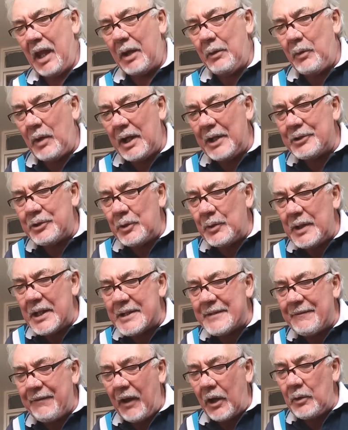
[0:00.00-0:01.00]
What I do
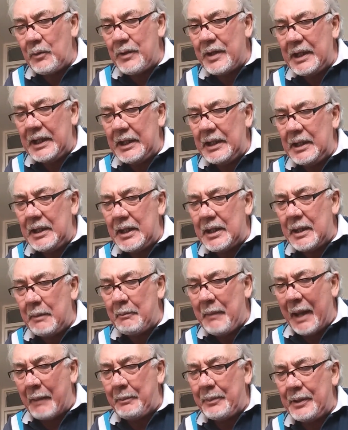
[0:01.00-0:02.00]
is follow the
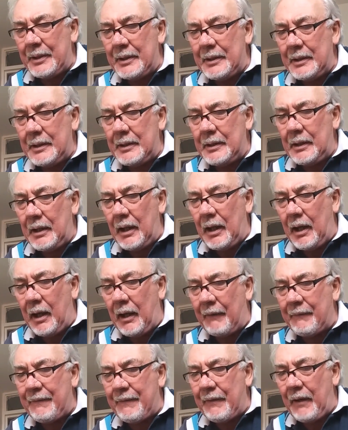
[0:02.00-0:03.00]
map
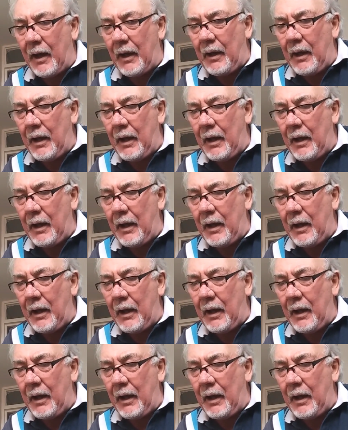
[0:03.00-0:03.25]
of